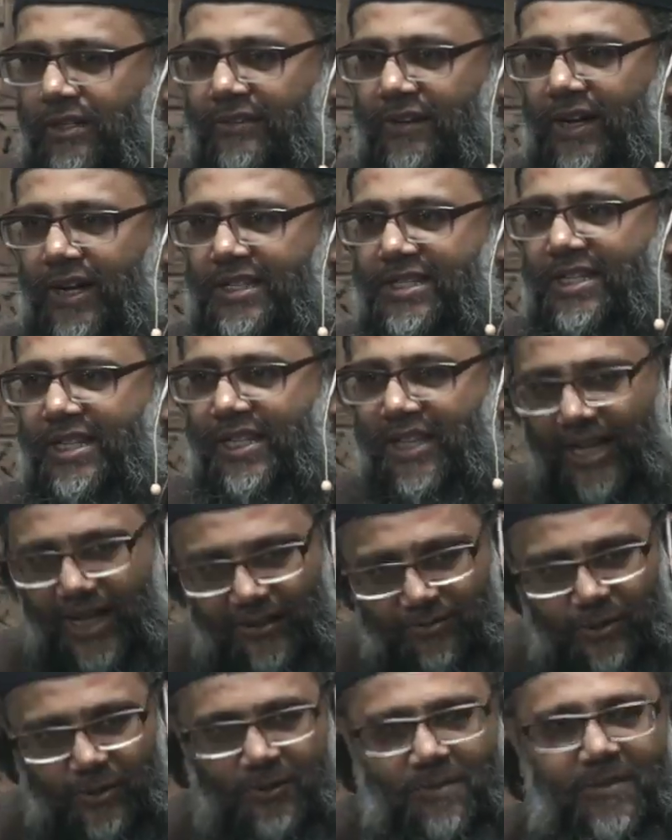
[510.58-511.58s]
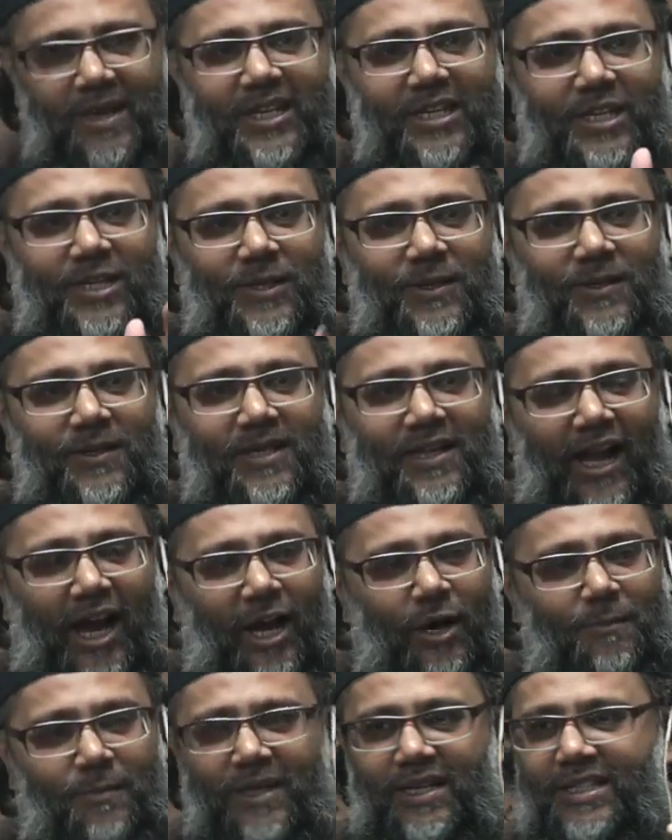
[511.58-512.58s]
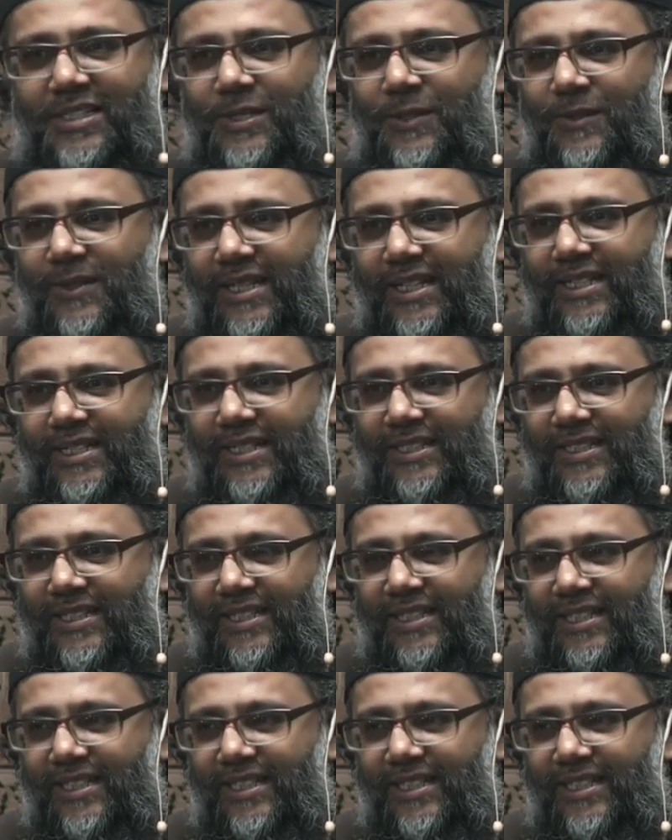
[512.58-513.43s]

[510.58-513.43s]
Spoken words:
over us, we will make you our political leader.